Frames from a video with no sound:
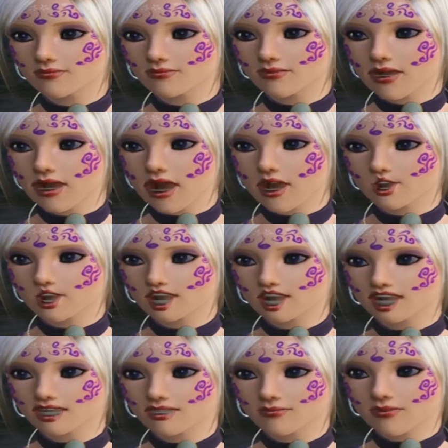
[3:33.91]
Oh,
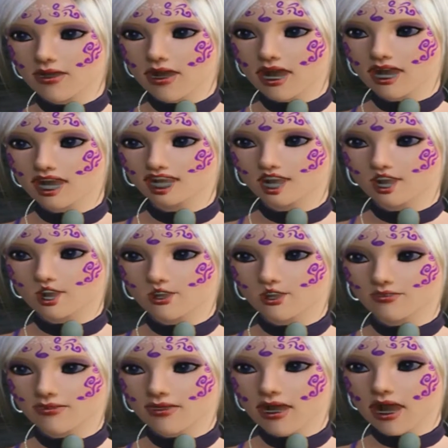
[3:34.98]
please.
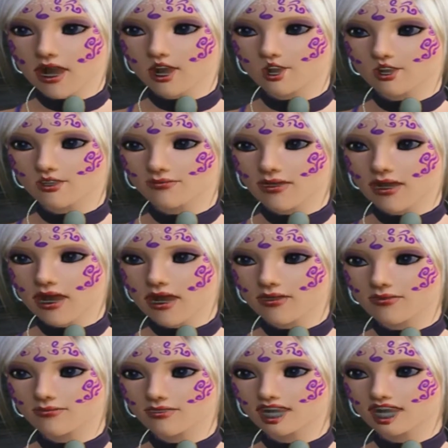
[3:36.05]
Try it, and
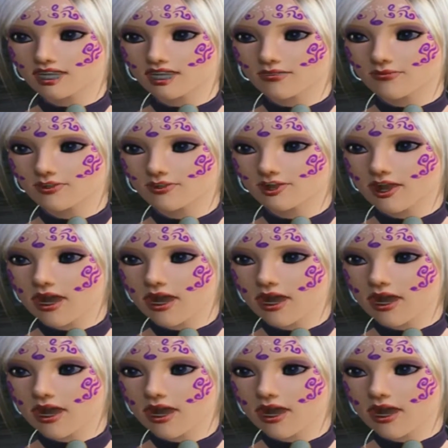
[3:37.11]
I'll turn you into a